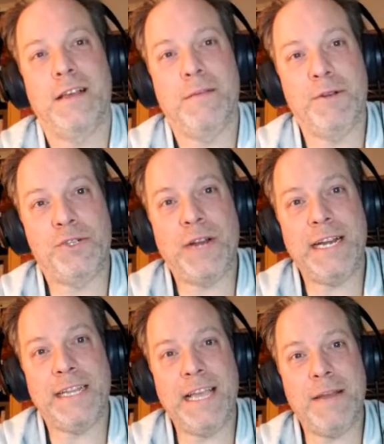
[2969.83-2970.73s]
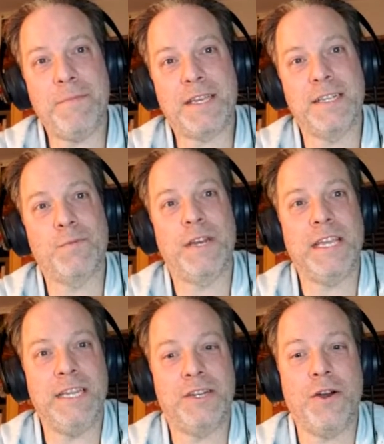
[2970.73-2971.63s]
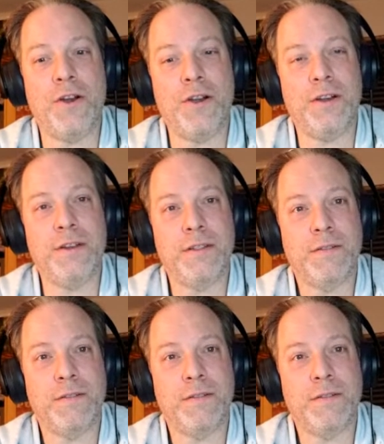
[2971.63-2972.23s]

betrayed again because when he turned